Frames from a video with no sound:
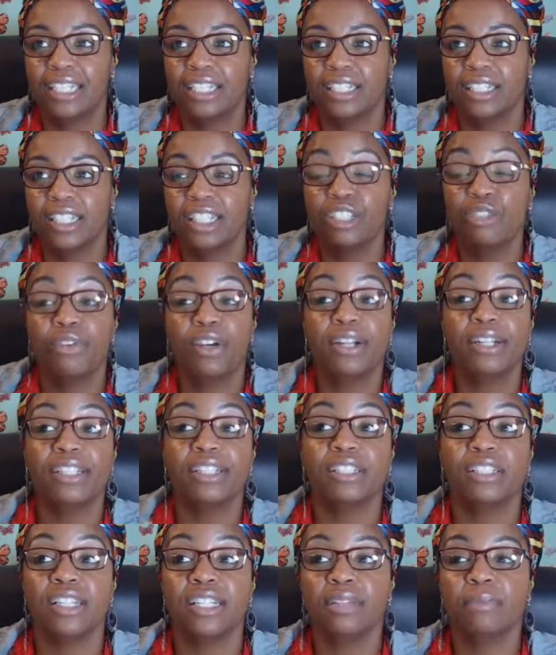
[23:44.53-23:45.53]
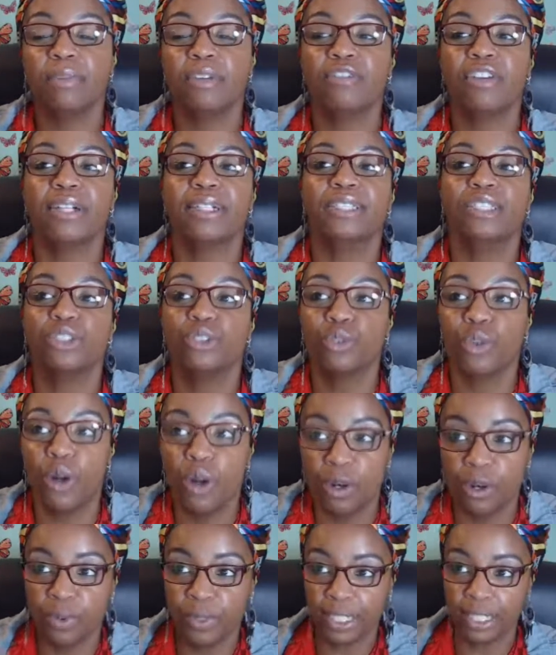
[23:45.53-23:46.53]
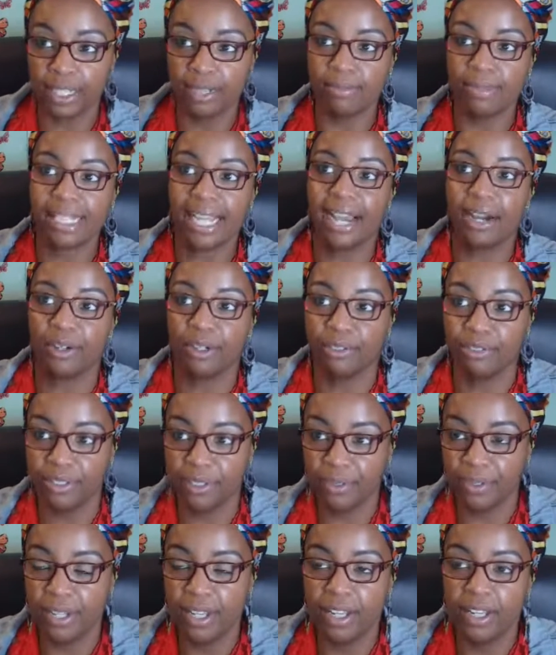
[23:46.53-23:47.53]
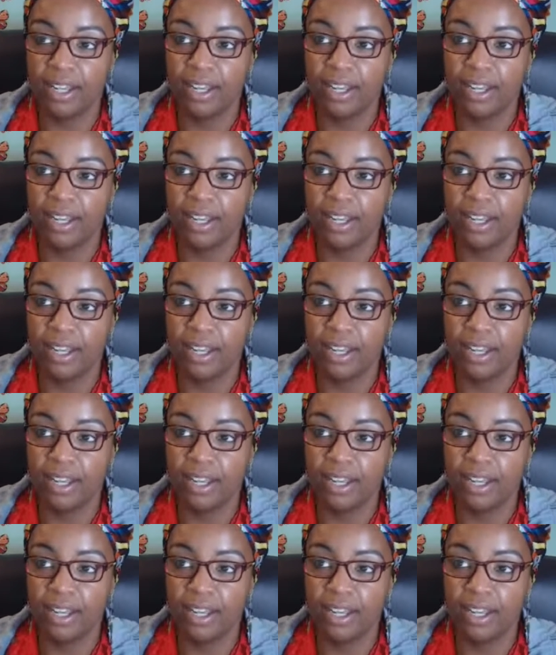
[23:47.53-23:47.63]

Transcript: It can be very strong when it comes out of you.